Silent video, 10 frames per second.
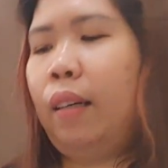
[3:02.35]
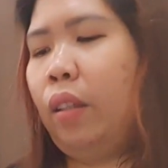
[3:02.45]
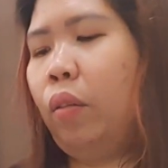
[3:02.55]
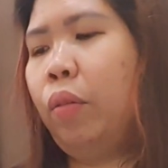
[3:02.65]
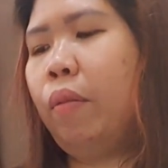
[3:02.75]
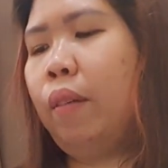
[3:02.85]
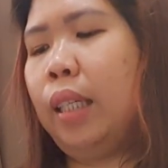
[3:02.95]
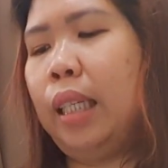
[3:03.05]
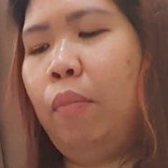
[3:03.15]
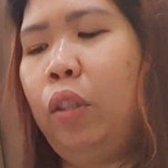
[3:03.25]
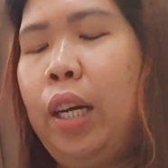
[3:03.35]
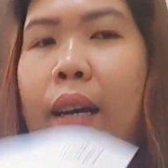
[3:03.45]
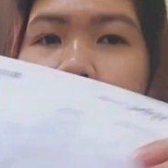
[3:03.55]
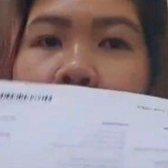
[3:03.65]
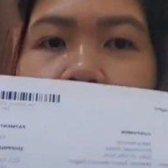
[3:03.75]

Ito yung resibo niya.